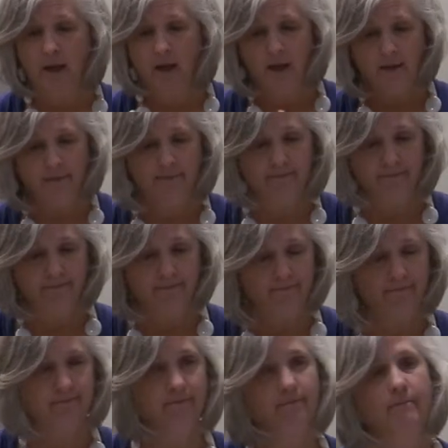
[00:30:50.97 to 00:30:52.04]
out and
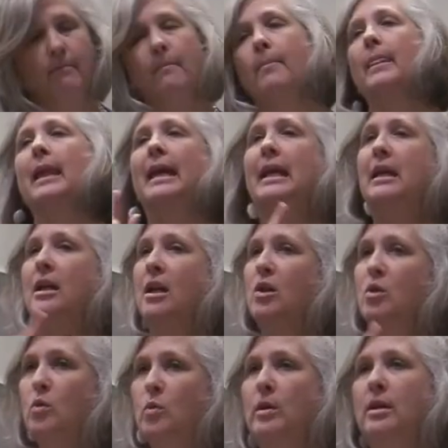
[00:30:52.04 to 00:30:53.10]
week in and week
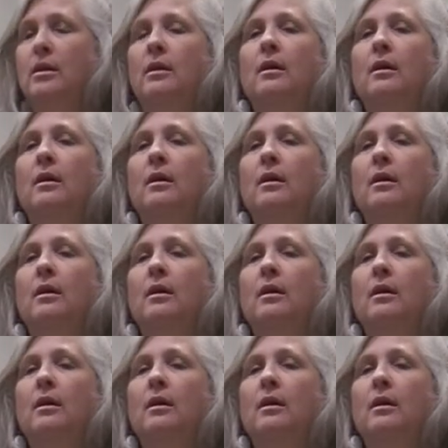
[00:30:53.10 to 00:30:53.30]
out,